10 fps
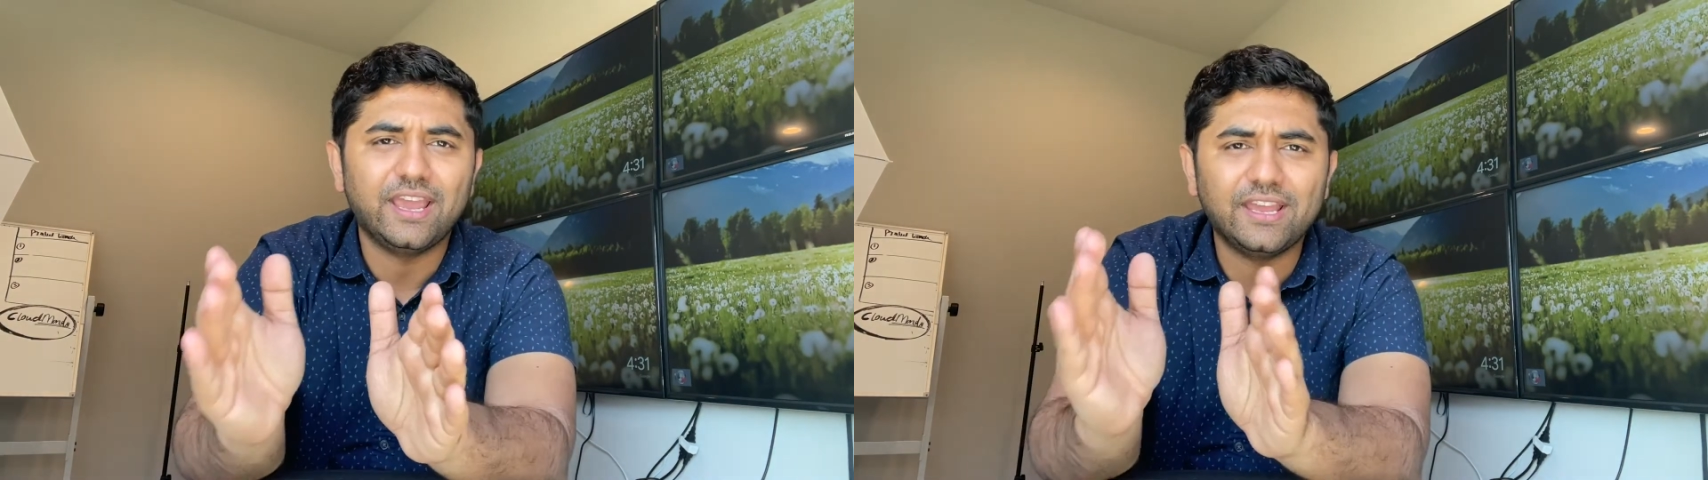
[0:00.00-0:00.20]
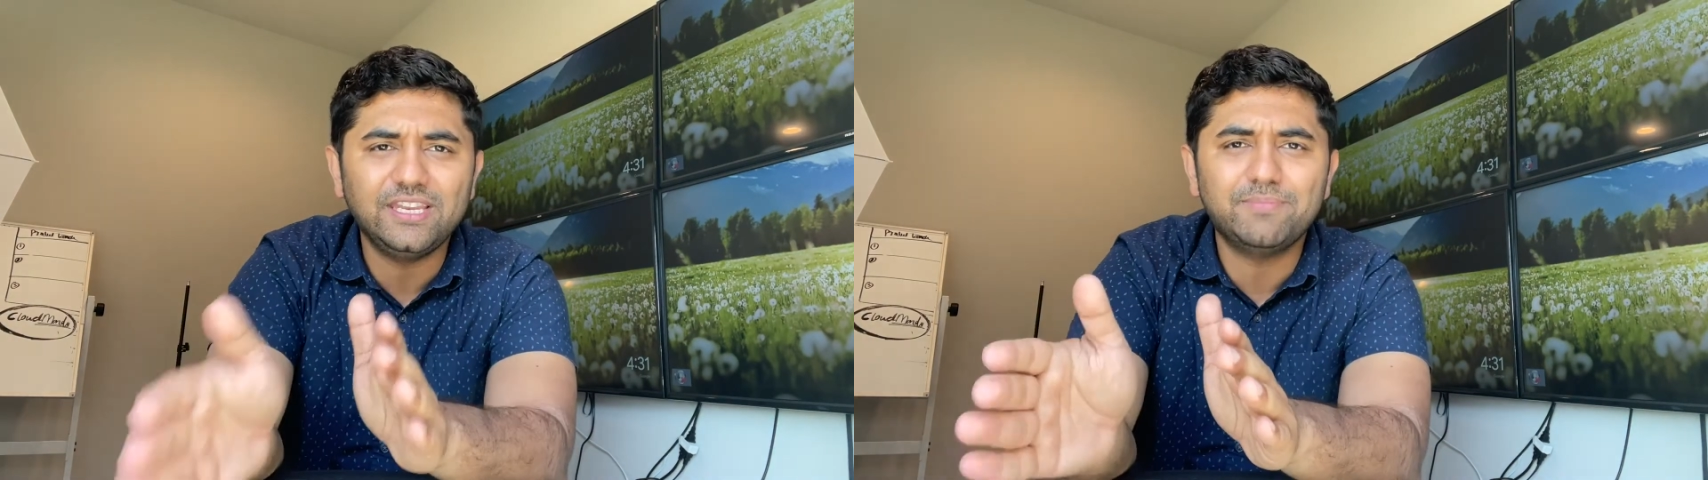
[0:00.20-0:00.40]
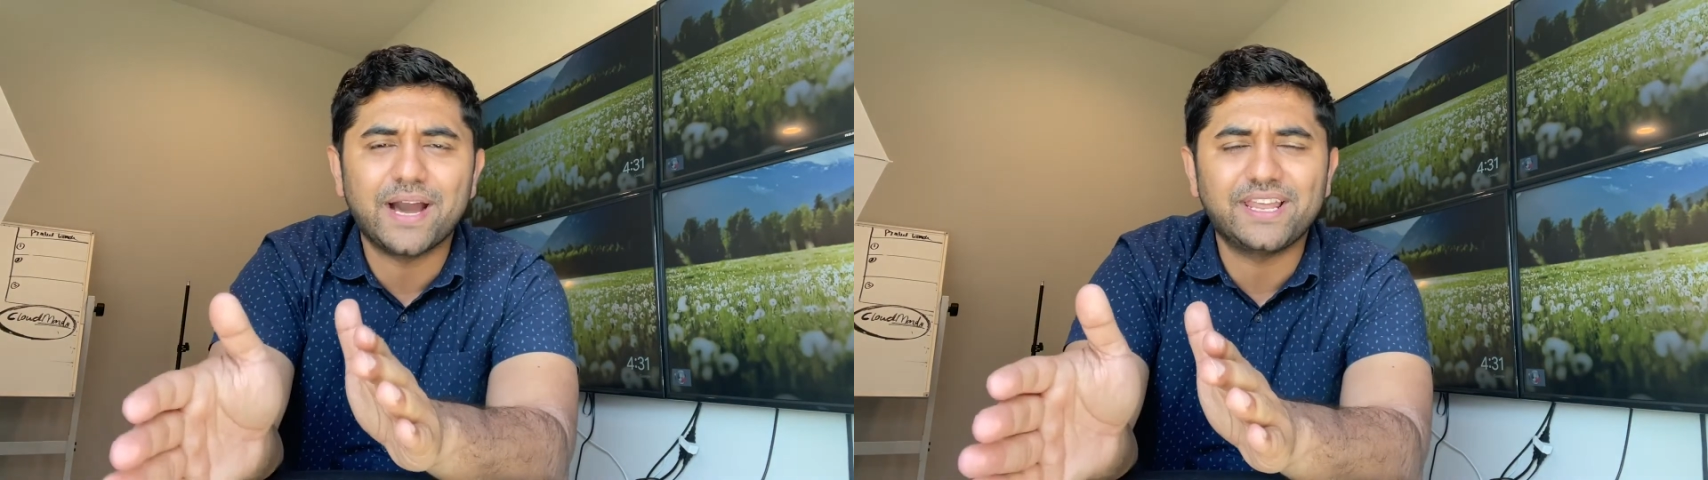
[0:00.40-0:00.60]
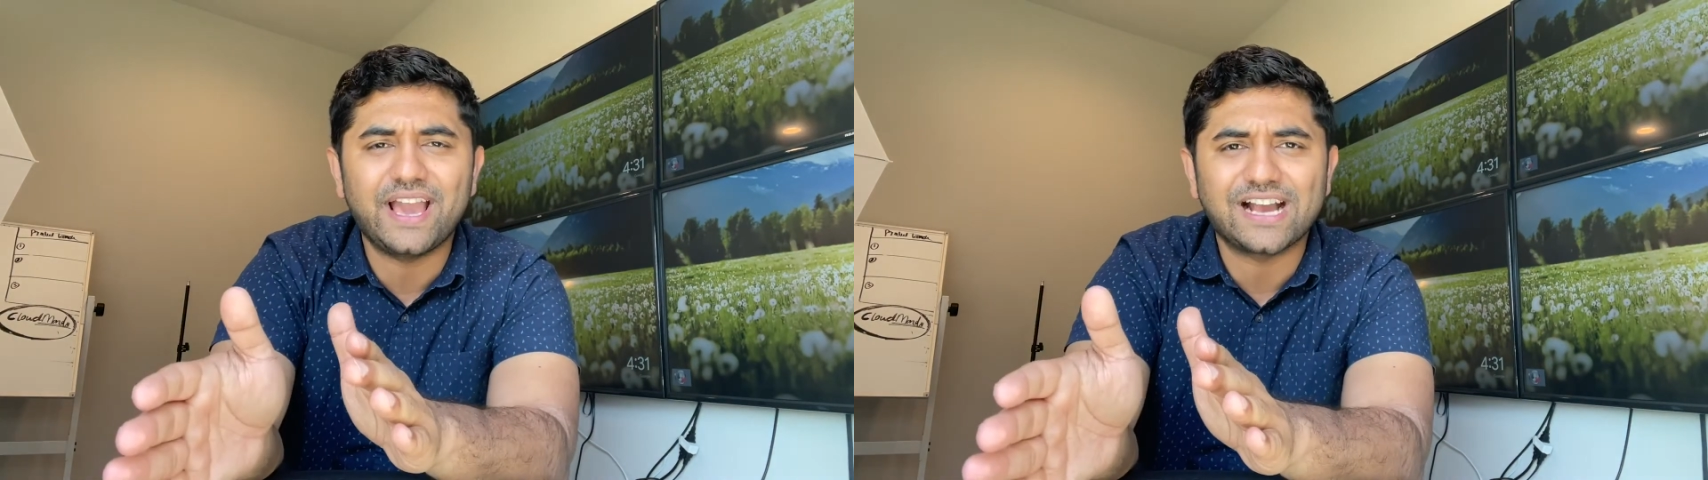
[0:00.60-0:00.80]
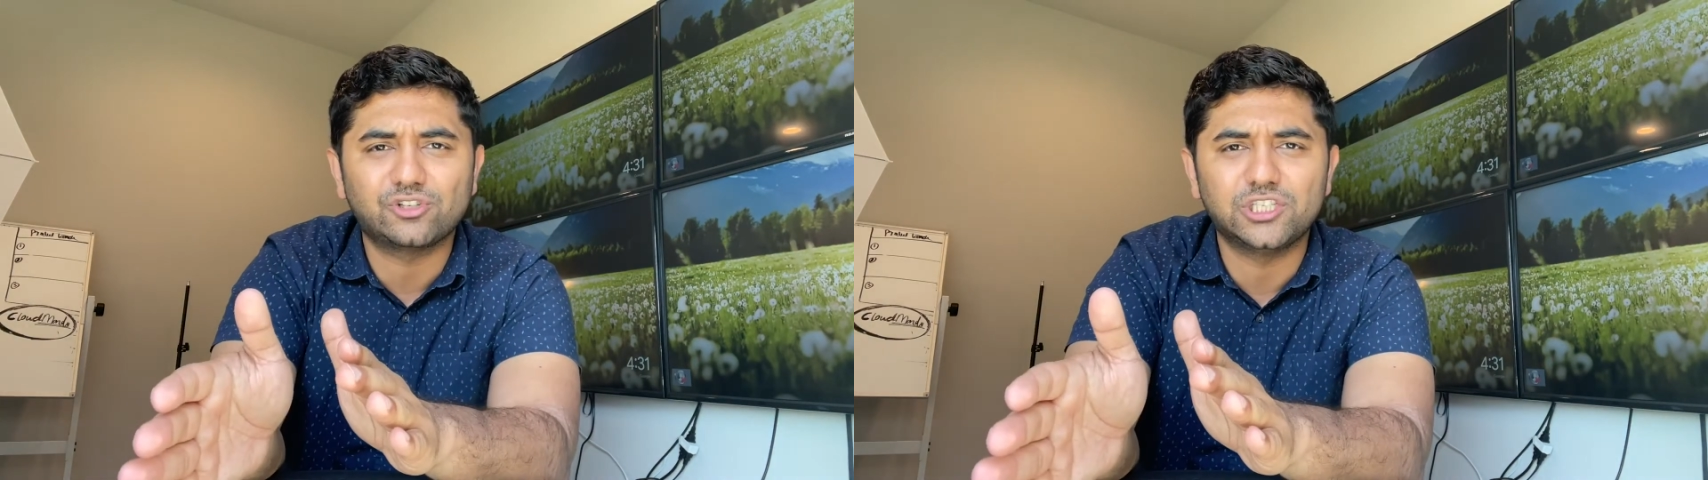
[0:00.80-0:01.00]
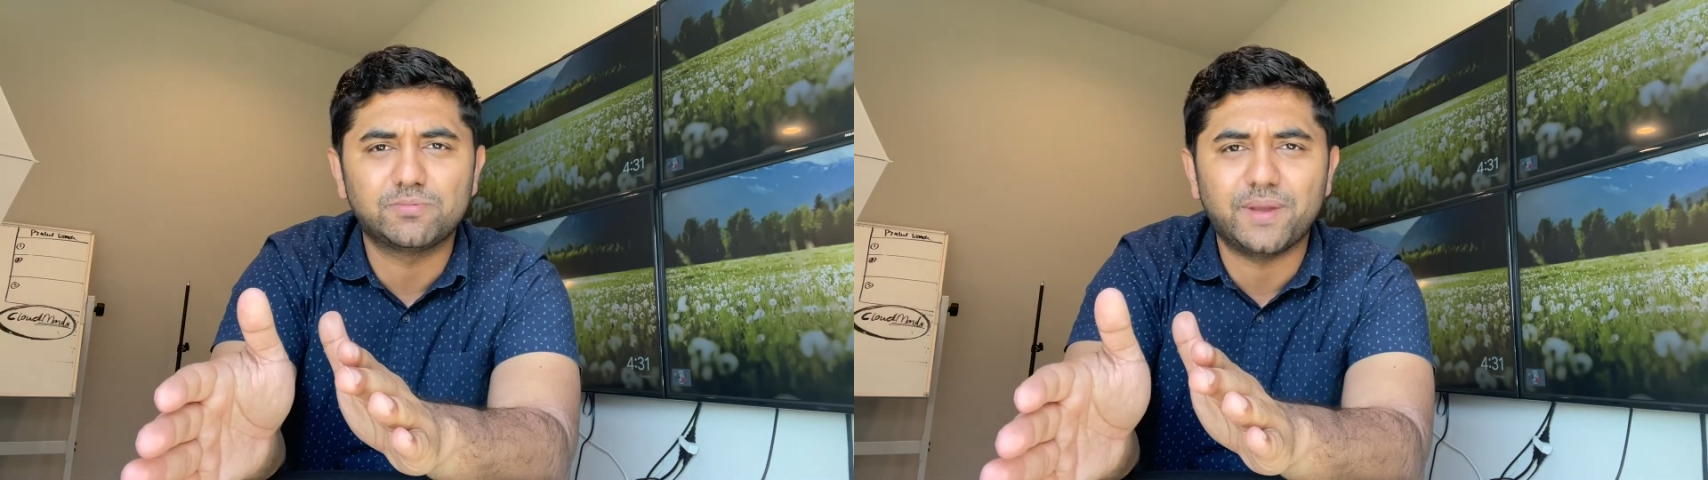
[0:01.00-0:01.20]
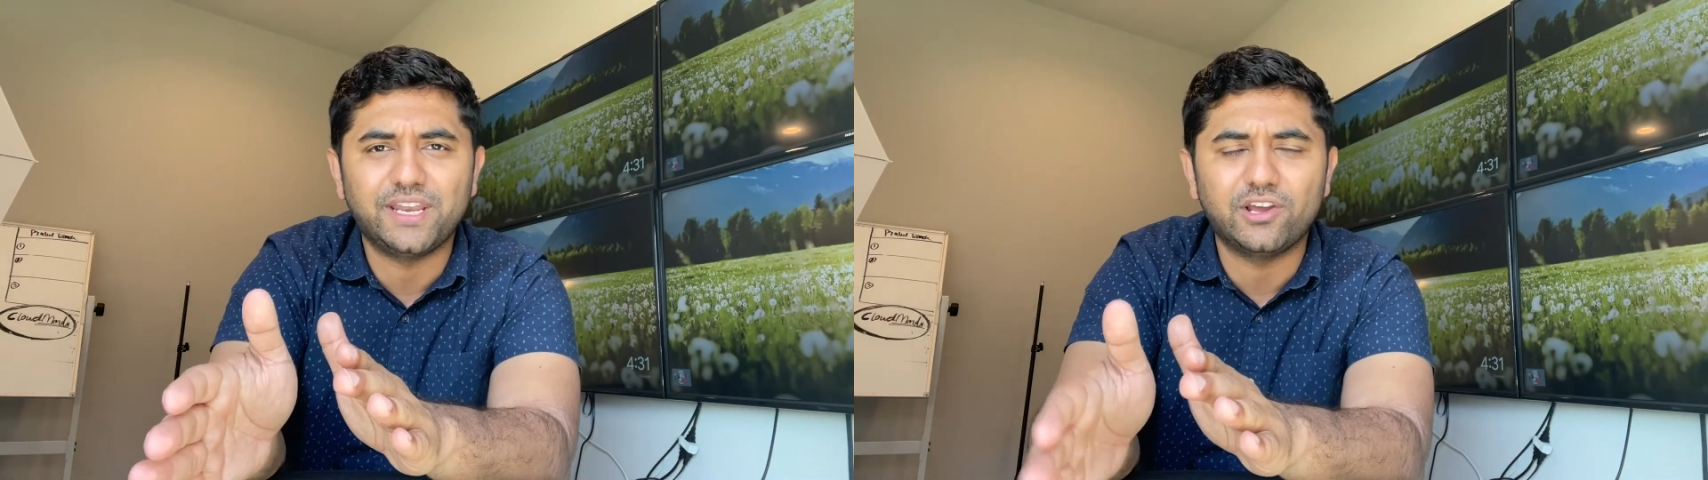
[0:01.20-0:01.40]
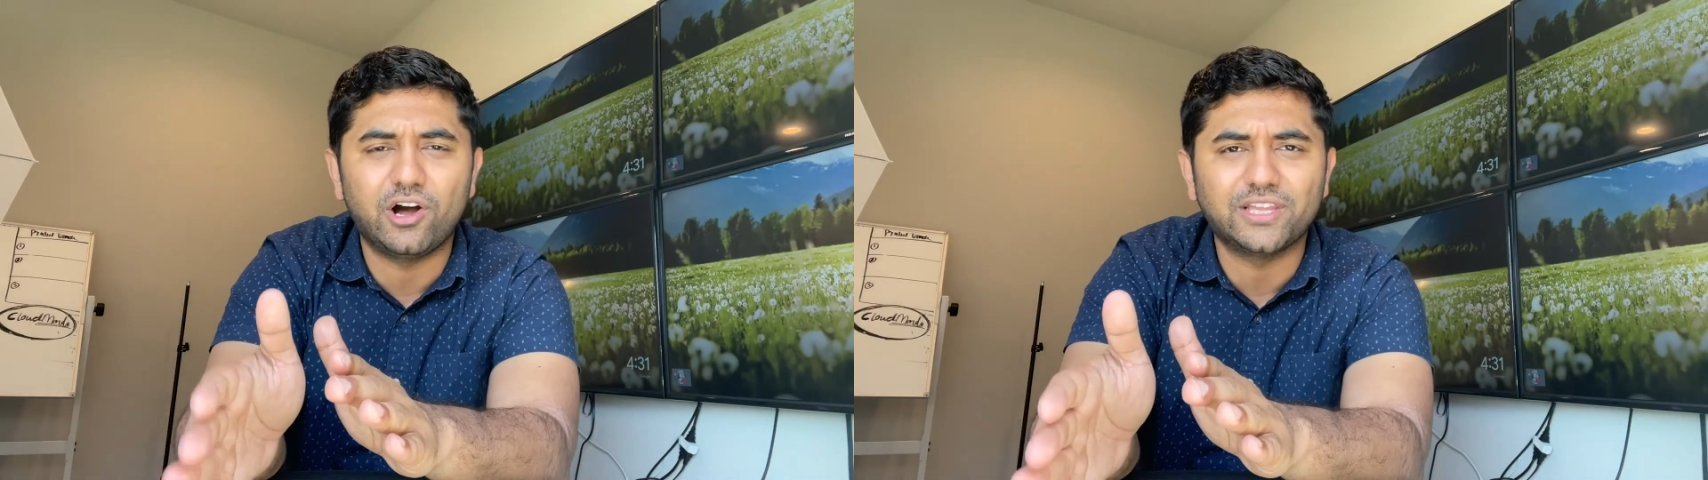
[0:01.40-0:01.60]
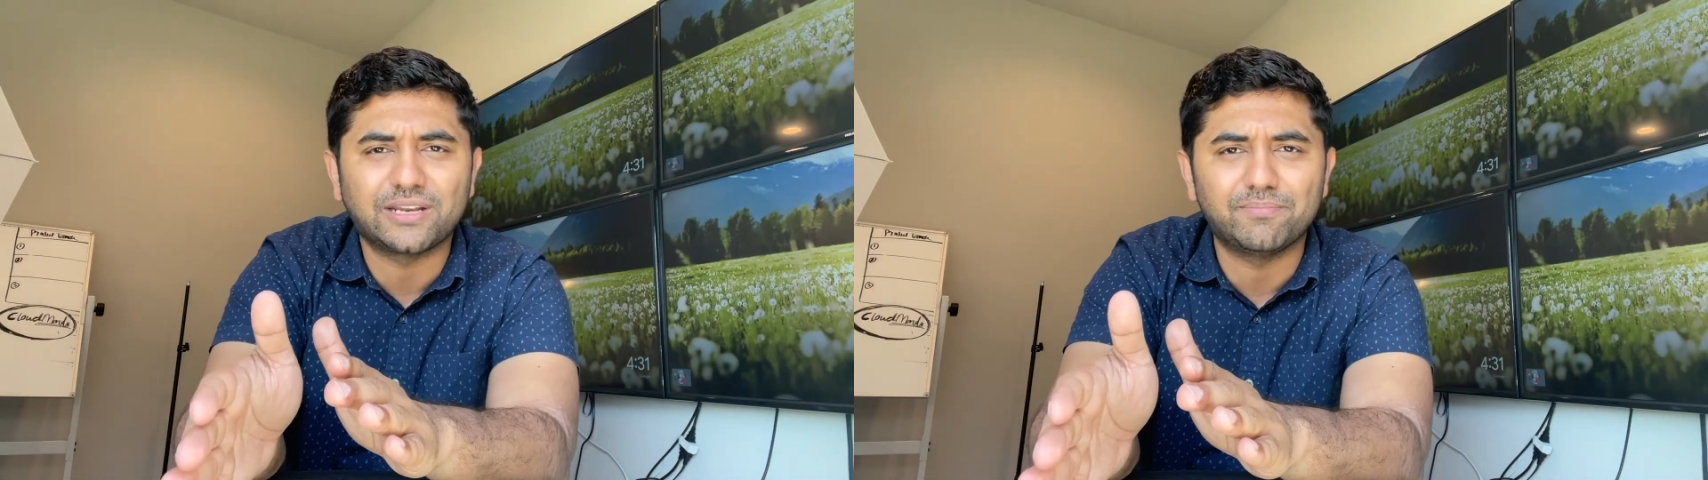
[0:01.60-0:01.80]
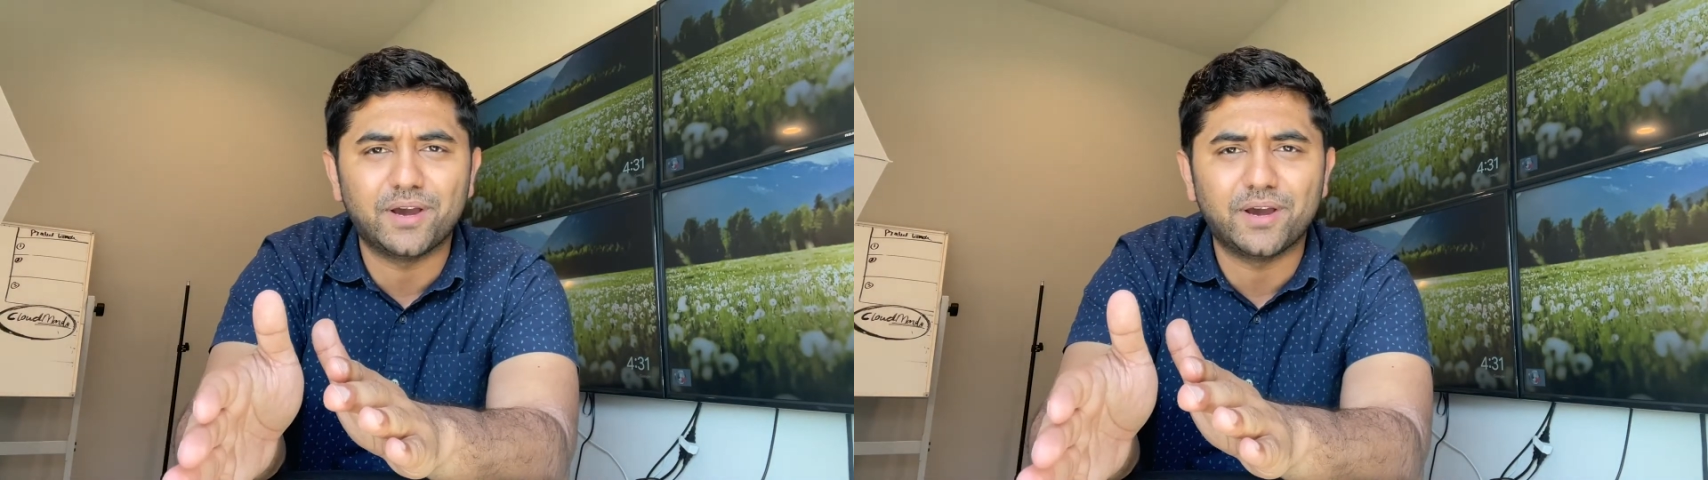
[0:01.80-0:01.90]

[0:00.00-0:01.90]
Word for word: anybody actually spending all that